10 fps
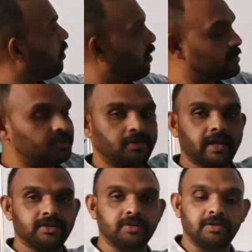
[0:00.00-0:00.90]

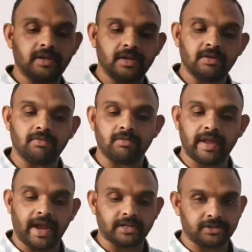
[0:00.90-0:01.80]
oxidation
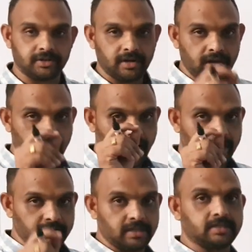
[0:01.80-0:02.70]
reaction,
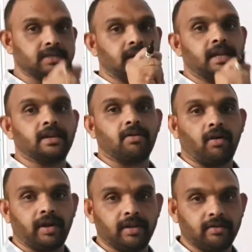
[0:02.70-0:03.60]
and this green
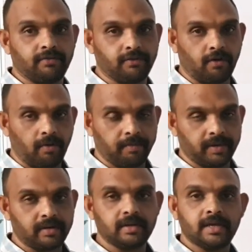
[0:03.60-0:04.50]
coating of
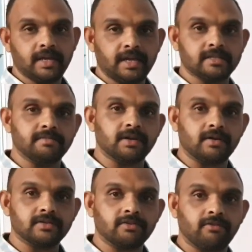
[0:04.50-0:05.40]
copper is
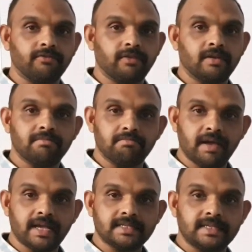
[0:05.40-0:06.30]
because of
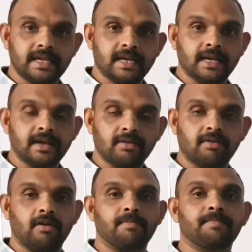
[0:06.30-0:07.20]
basic
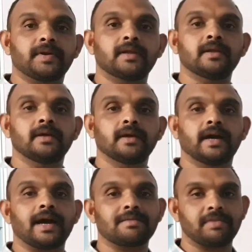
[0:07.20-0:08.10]
copper
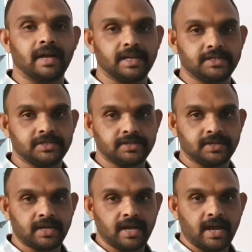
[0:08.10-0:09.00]
carbonate.
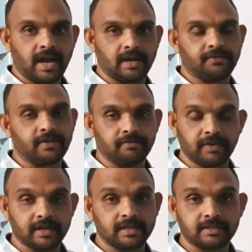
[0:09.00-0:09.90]
And from
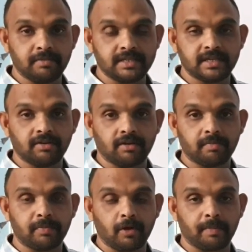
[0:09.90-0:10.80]
where this basic
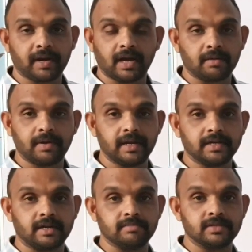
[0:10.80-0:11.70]
copper
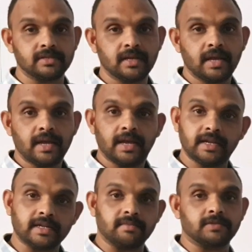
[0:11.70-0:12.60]
carbonate comes?
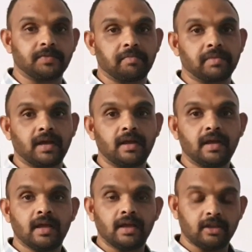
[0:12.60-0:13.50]
It comes from
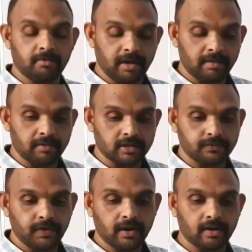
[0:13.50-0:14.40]
the humid
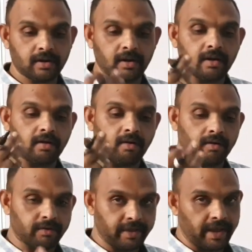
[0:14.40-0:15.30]
atmosphere
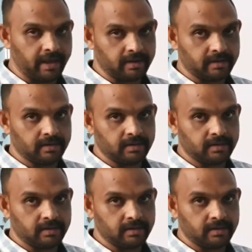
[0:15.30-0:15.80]
or air.